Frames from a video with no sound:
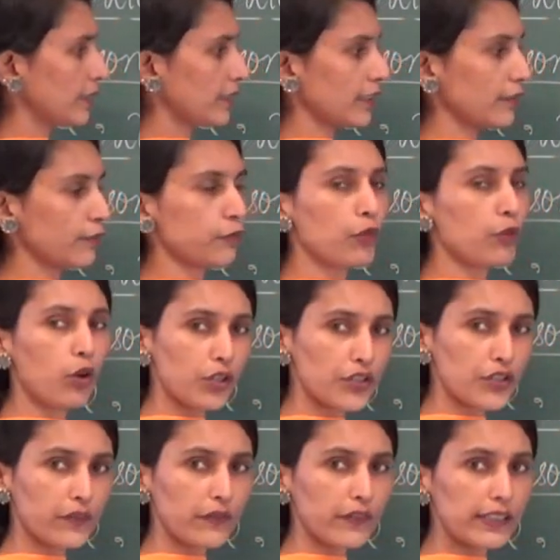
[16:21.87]
the
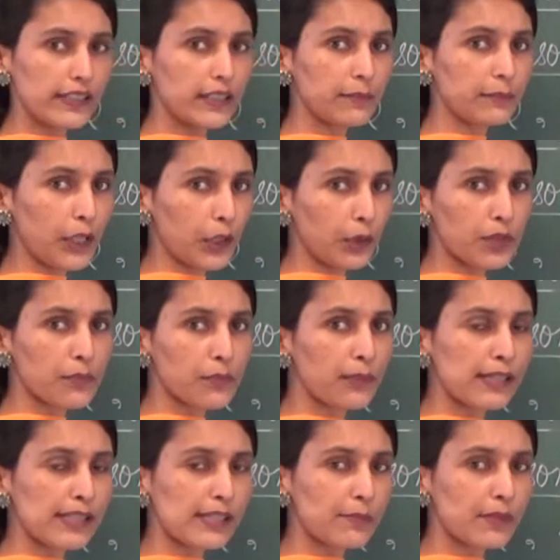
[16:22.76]
Fort William that was
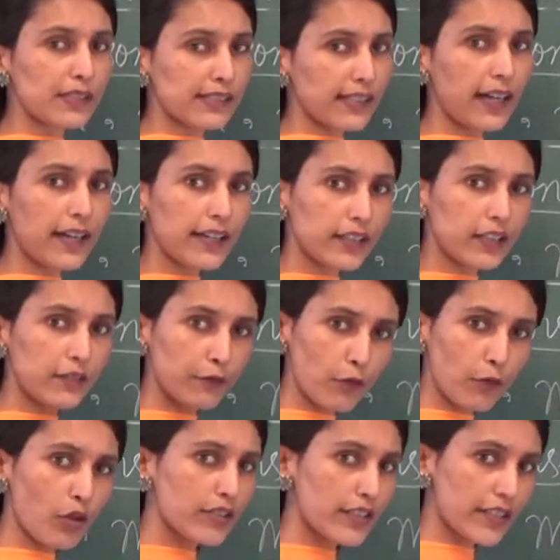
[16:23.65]
built beside the
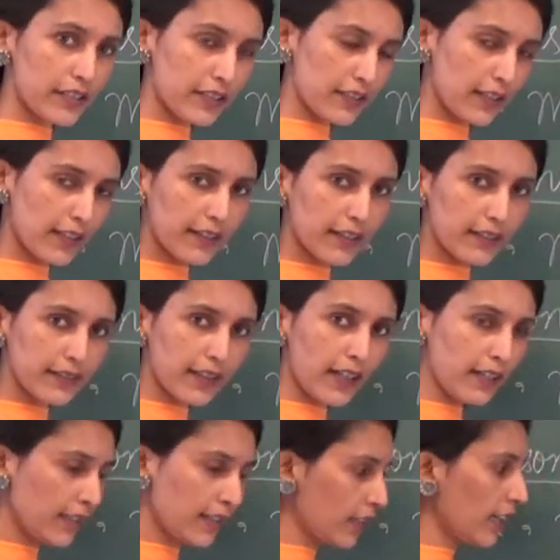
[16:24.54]
fort in
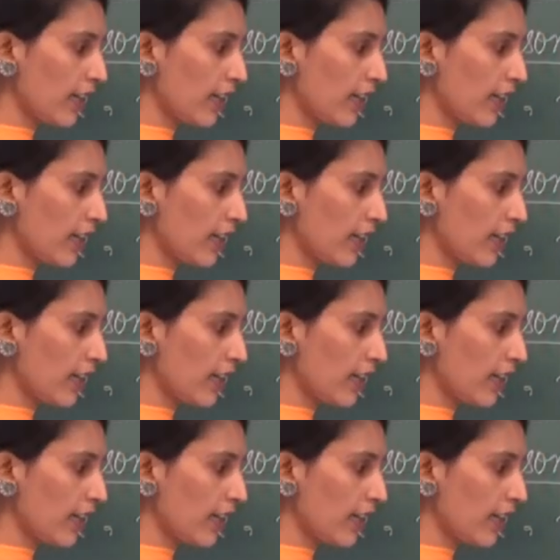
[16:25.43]
Calcutta,